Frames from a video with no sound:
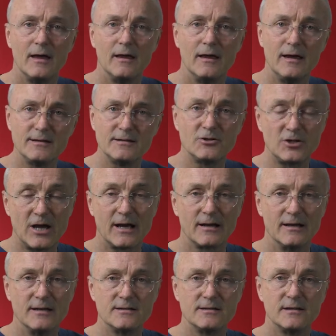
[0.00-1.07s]
Here's a
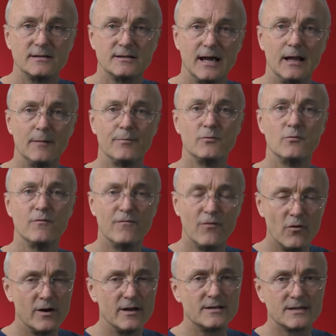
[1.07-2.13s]
checklist to help you
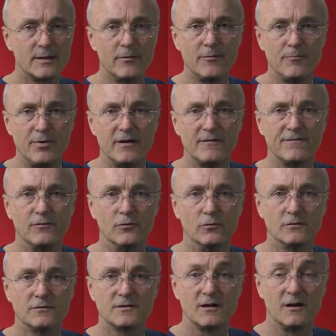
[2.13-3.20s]
avoid some of the
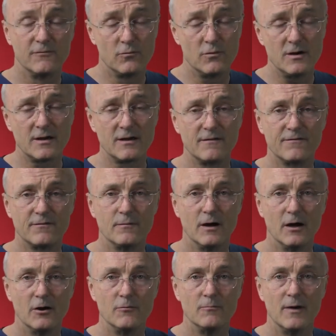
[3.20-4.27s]
pitfalls of working from
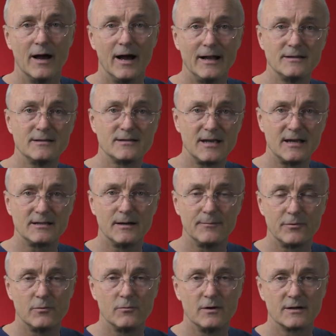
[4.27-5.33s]
home and set
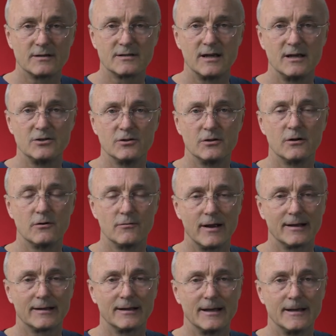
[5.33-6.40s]
up your workstation
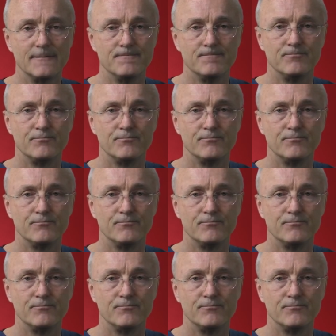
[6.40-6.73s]
correctly.